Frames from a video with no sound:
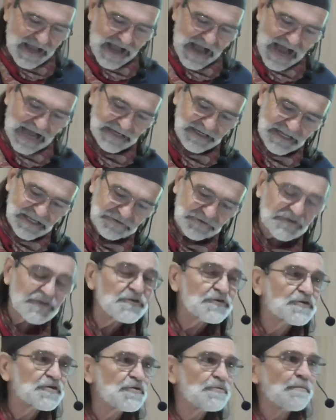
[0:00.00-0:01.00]
I
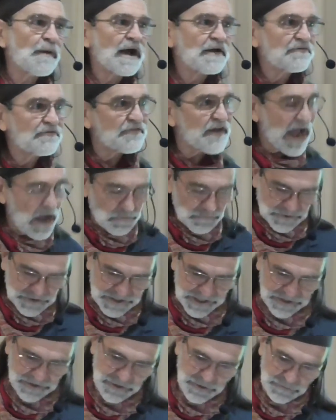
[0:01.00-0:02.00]
listen to my
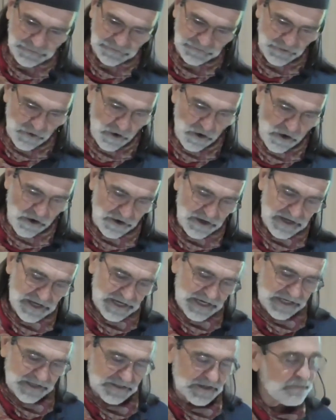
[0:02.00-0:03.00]
fountain you saw
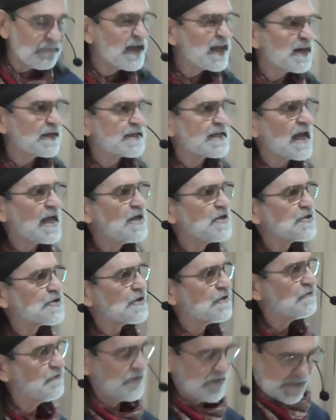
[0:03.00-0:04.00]
in the
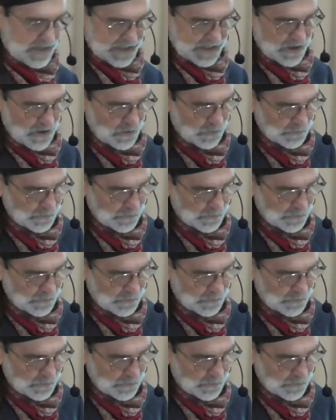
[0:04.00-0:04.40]
meditation video.